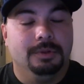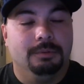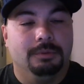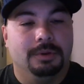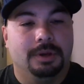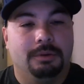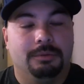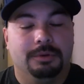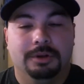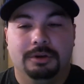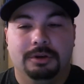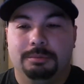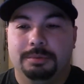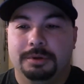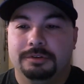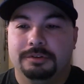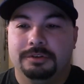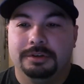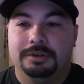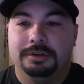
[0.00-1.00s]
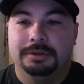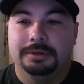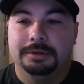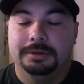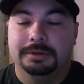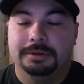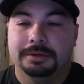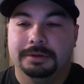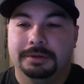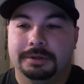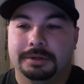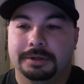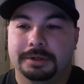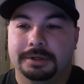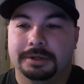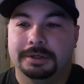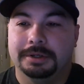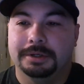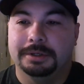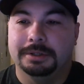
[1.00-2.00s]
we got Ryu pitching.
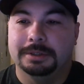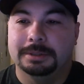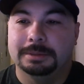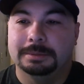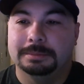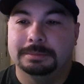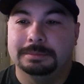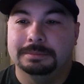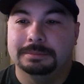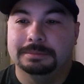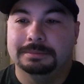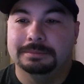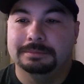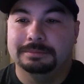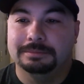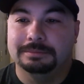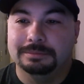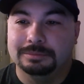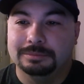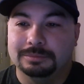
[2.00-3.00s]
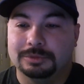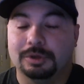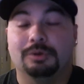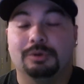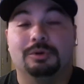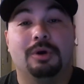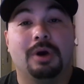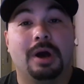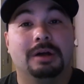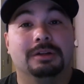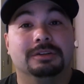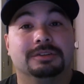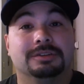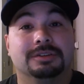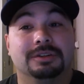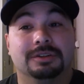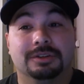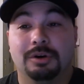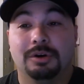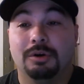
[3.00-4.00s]
Um, don't know how it's
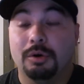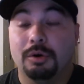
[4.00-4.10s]
gonna go.